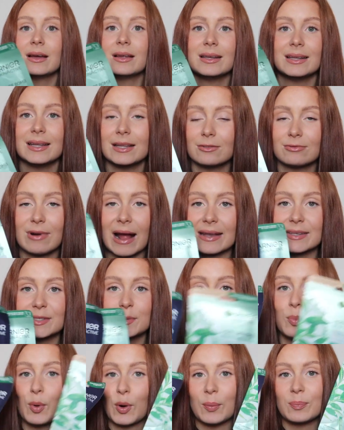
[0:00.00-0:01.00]
little rant,
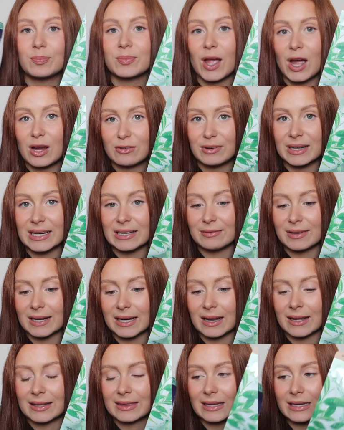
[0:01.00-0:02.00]
but I really really
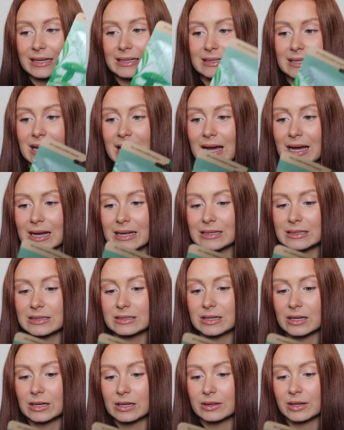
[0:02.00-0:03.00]
like these,
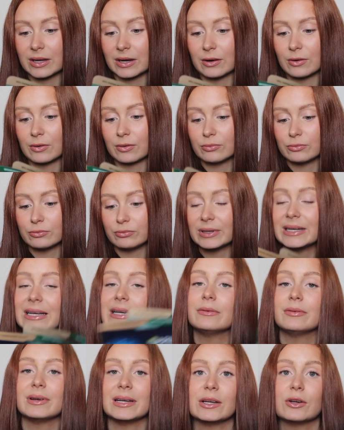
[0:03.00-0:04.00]
and they're
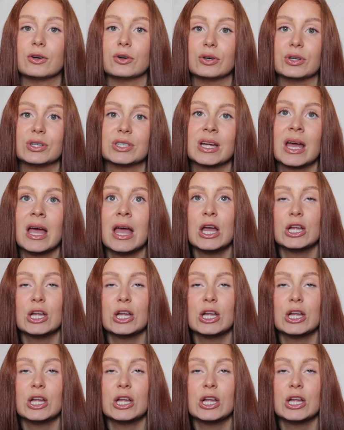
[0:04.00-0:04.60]
really really good